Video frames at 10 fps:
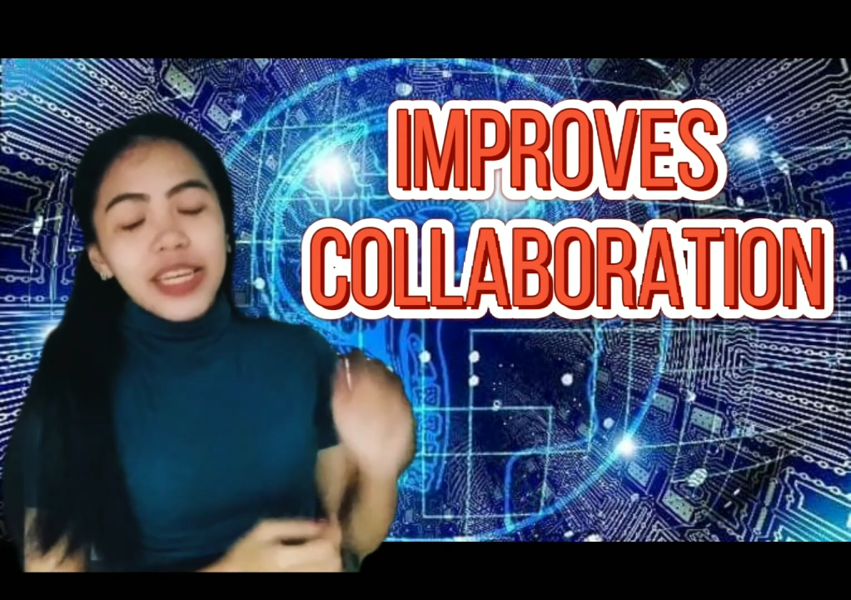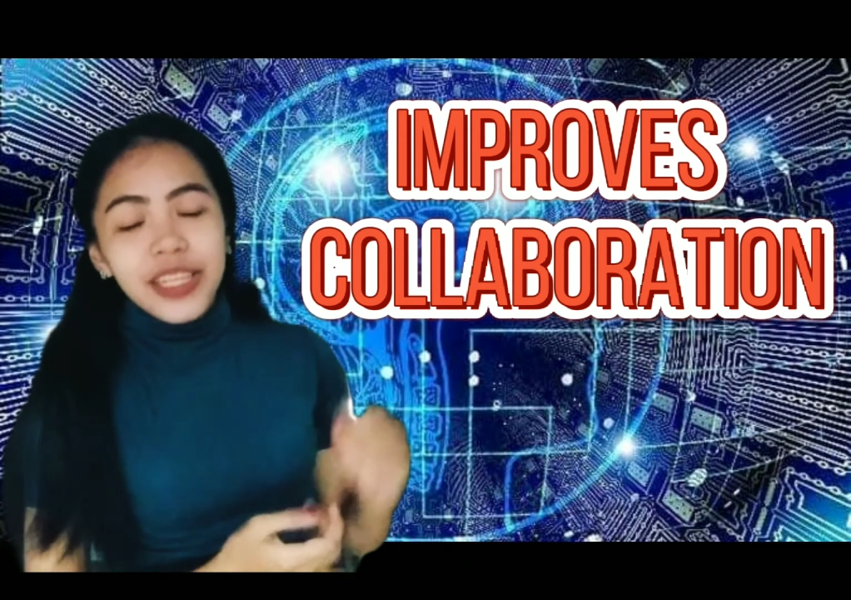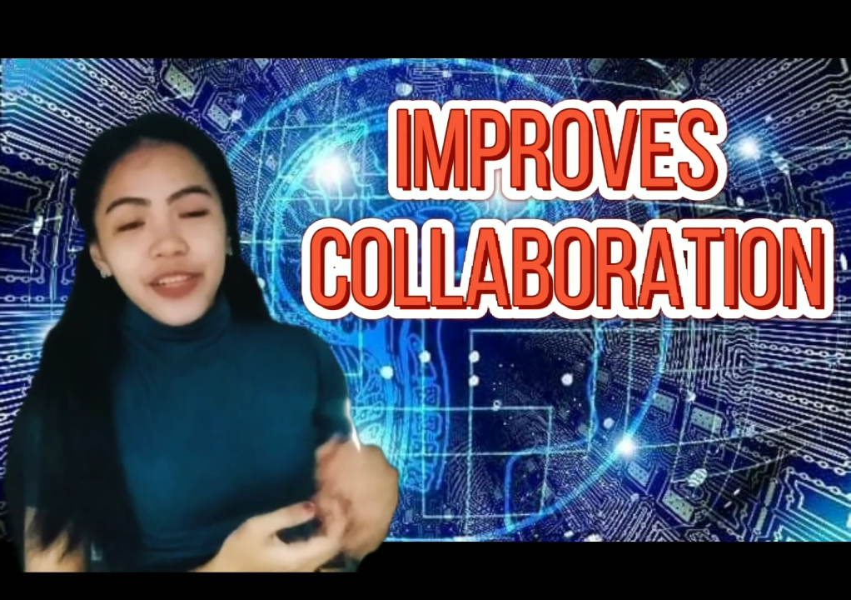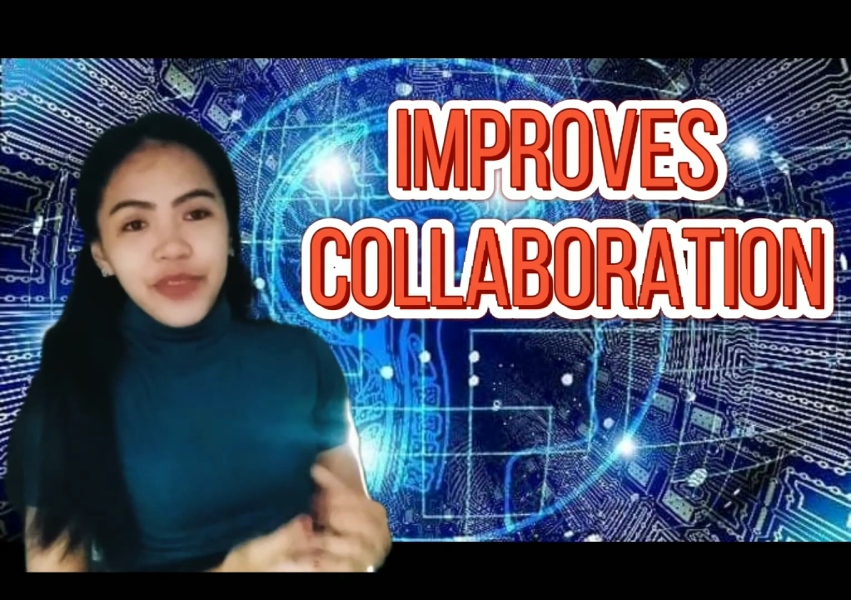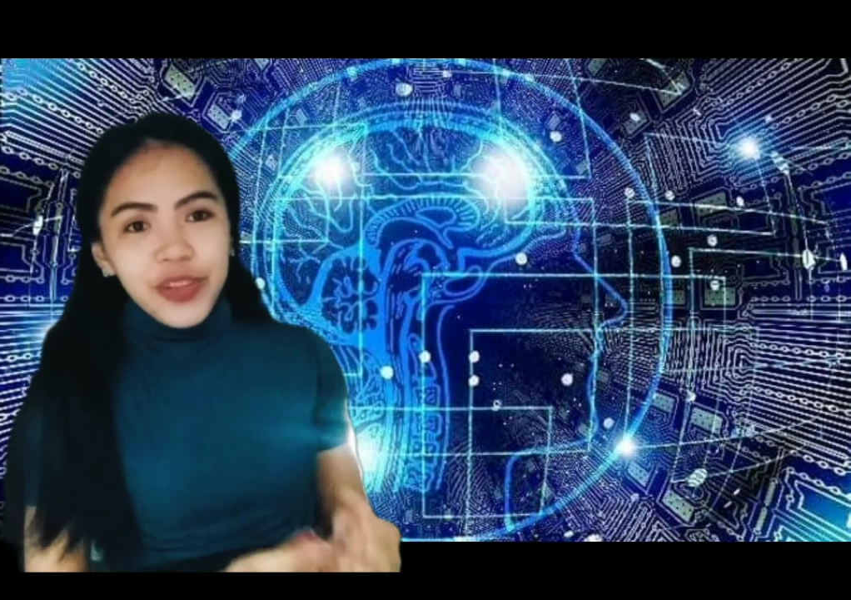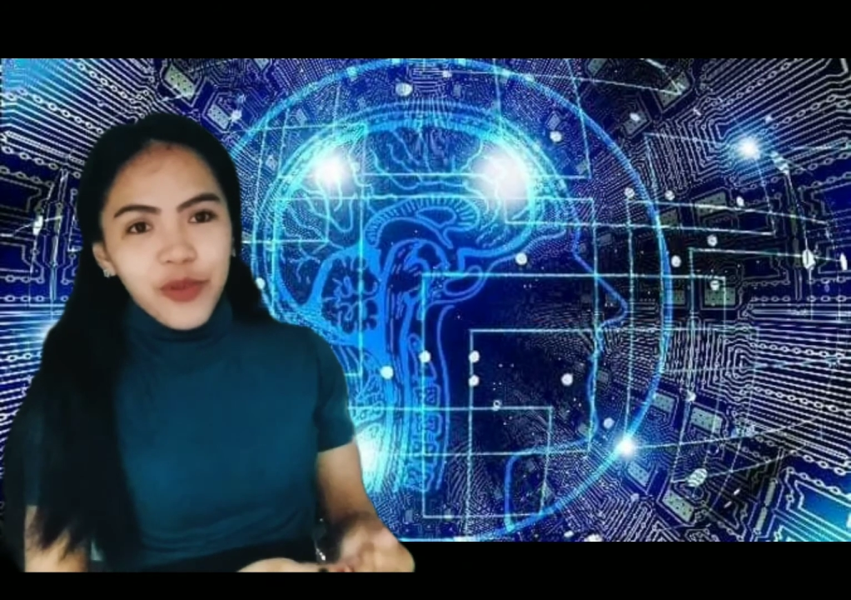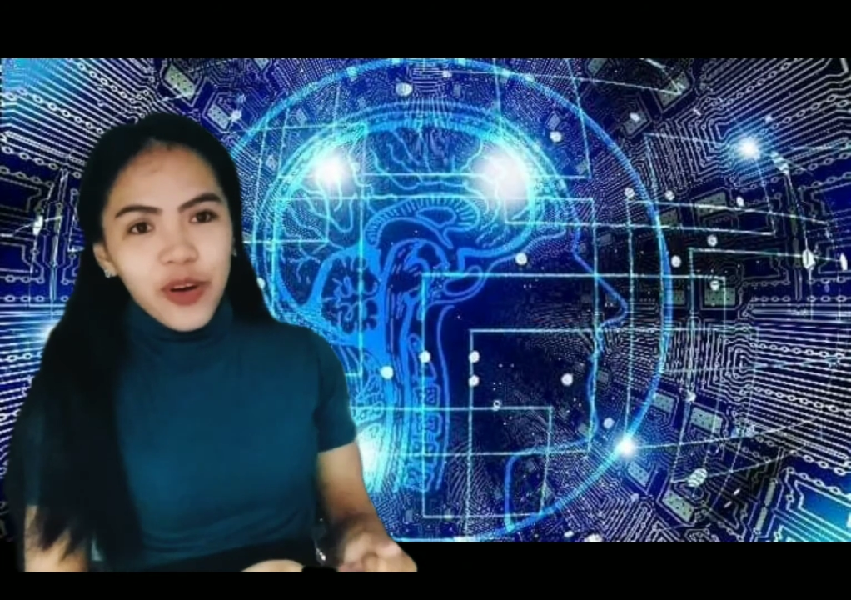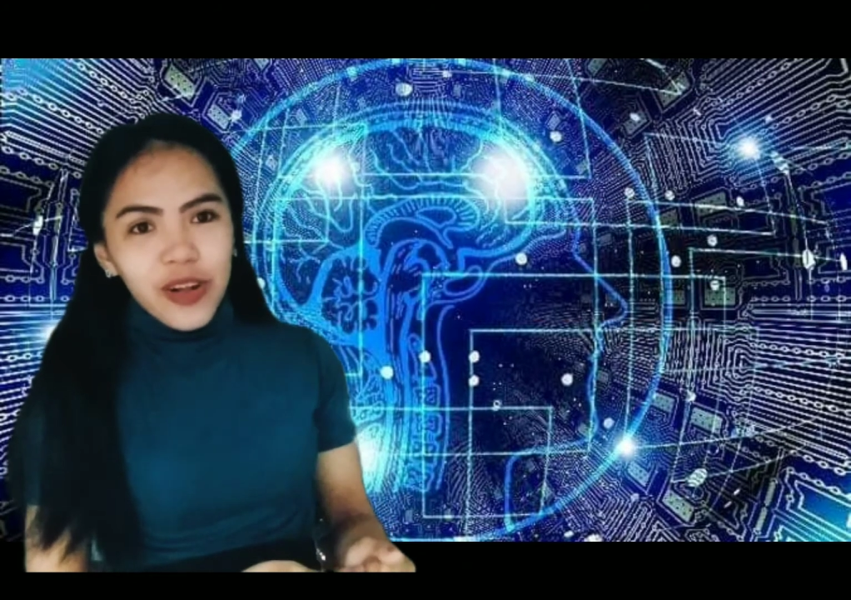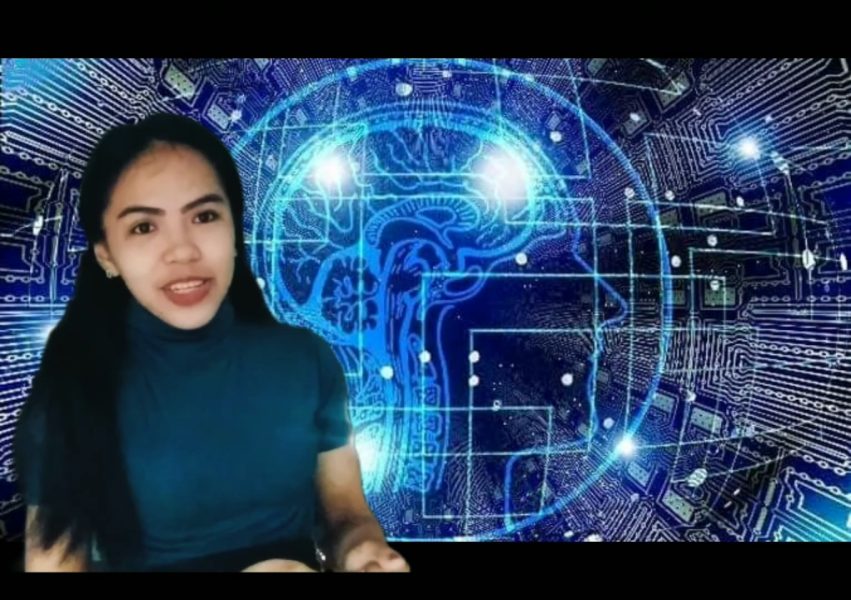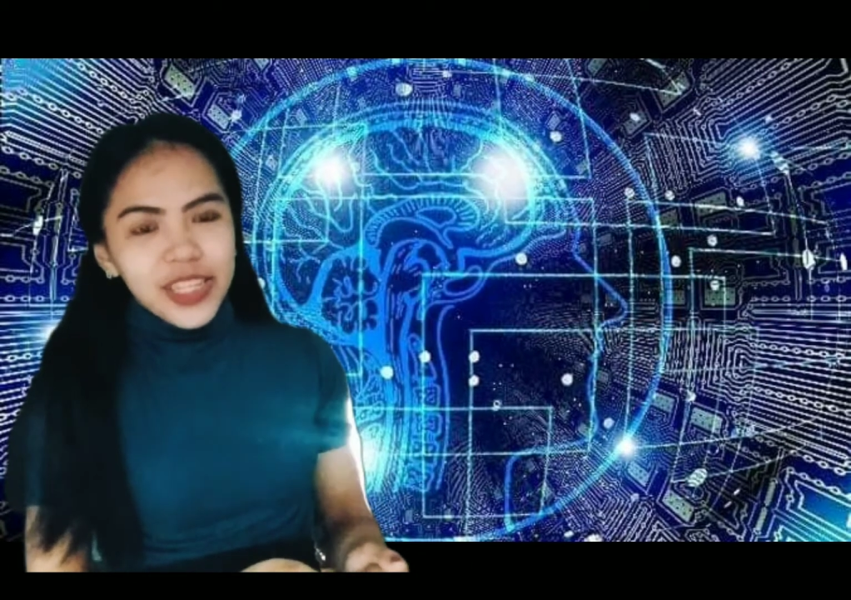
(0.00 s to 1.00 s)

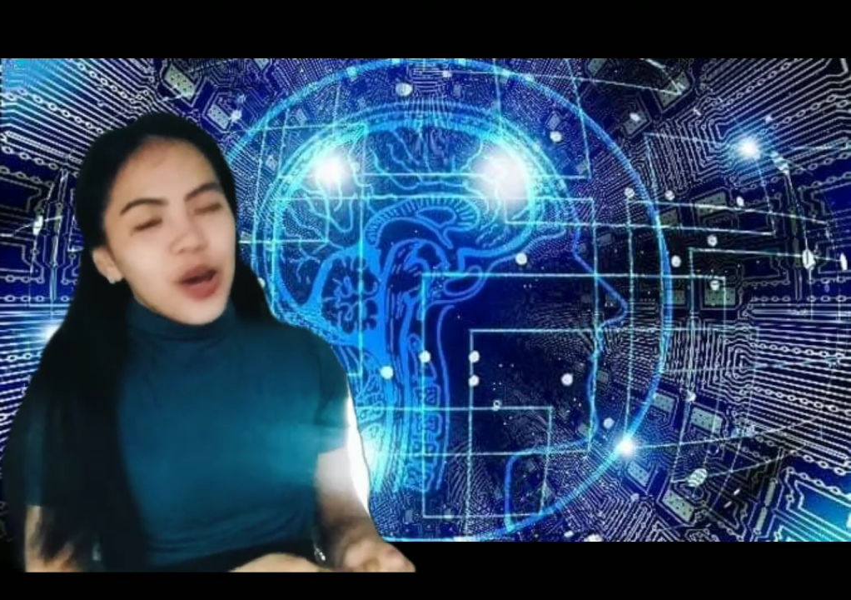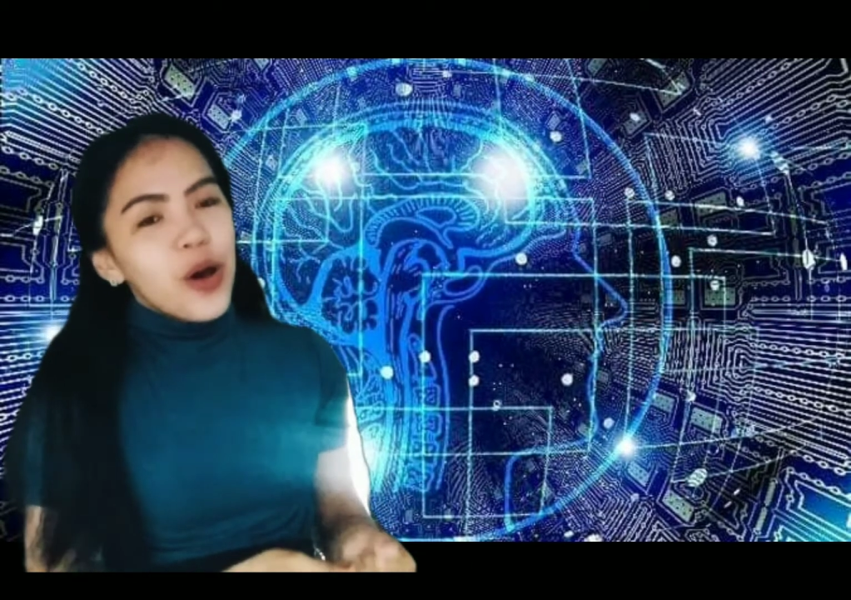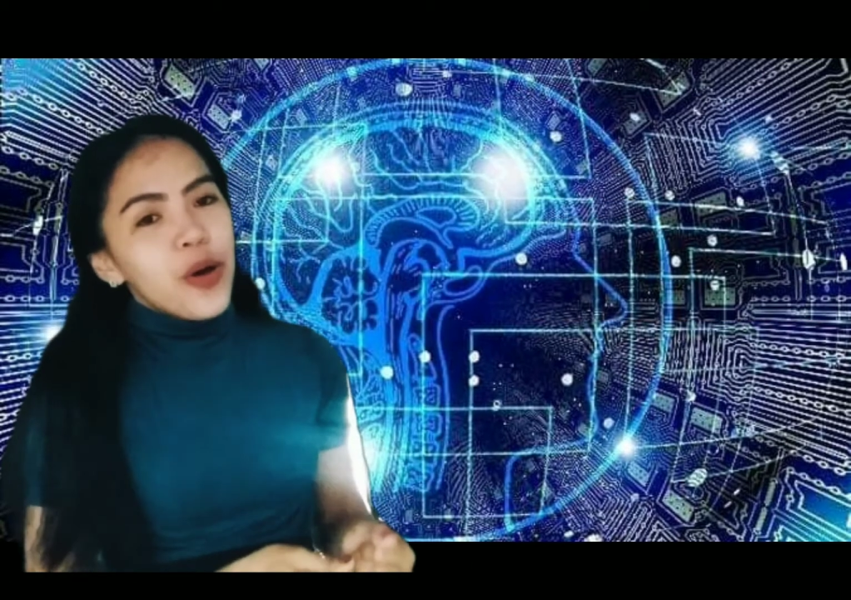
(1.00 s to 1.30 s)
individuals